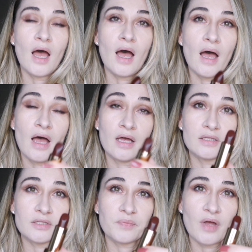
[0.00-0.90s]

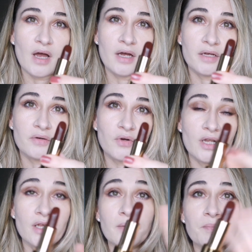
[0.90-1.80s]
and I
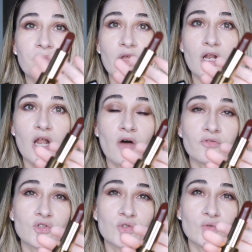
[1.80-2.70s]
really
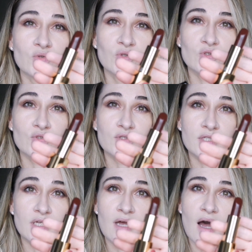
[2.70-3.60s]
love to
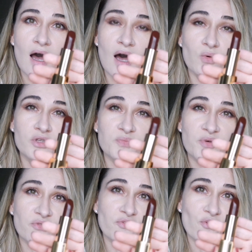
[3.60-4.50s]
see how it
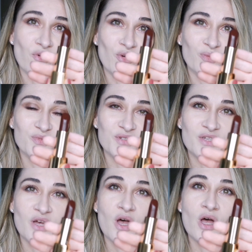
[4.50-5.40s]
performs
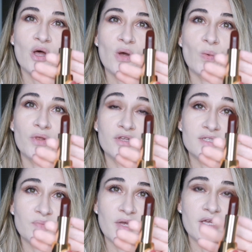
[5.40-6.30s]
with
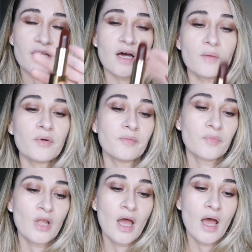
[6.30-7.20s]
this makeup.
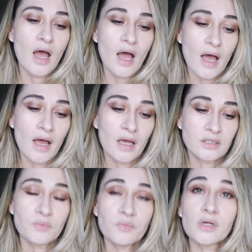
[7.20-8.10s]
And
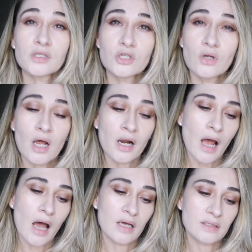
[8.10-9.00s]
in particular,
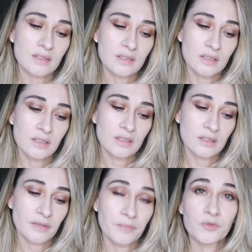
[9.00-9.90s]
I've
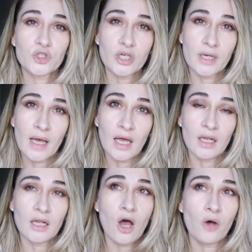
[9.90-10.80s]
seen
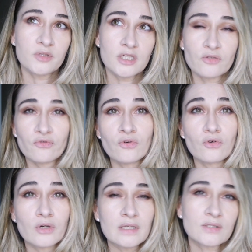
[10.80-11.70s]
Chanel opted
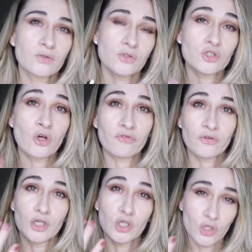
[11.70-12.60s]
for a sort of
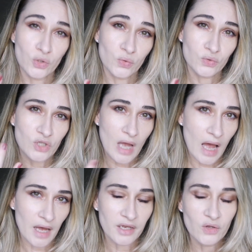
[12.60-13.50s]
nude
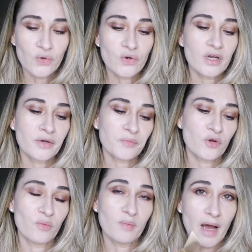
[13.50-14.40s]
eye look
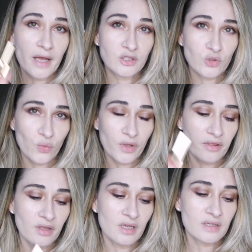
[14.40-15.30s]
combined with
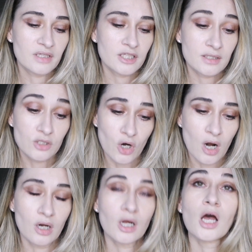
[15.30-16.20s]
this
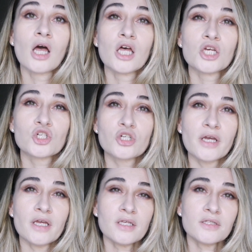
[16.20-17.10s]
strong
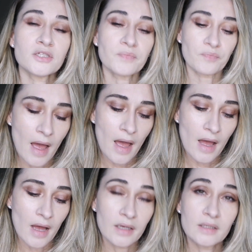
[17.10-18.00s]
shade.
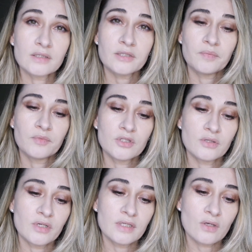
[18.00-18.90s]
And
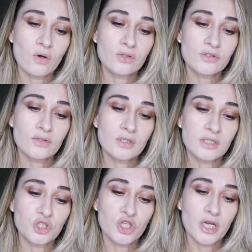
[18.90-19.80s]
there is also
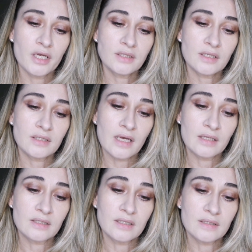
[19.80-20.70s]
this shade
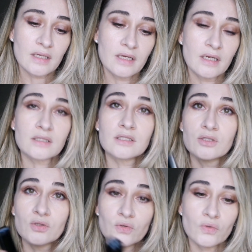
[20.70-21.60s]
that is
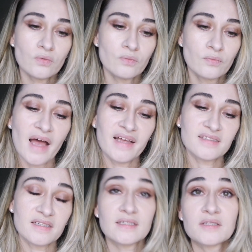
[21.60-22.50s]
Inattendu, and
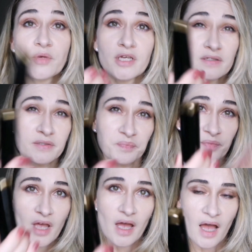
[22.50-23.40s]
that means
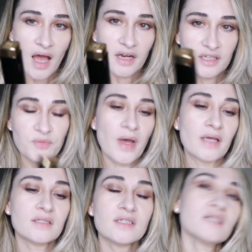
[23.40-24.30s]

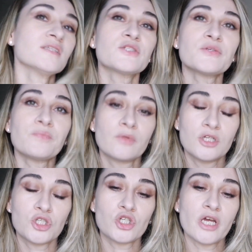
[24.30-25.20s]
unexpected, the
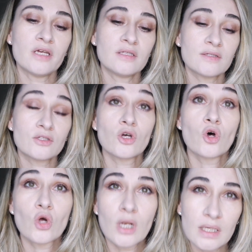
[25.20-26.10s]
shade.
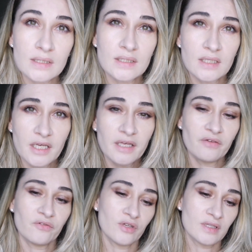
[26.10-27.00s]
So let's see
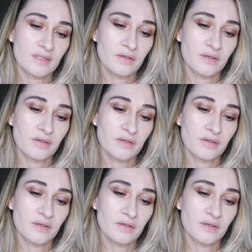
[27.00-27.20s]
if it's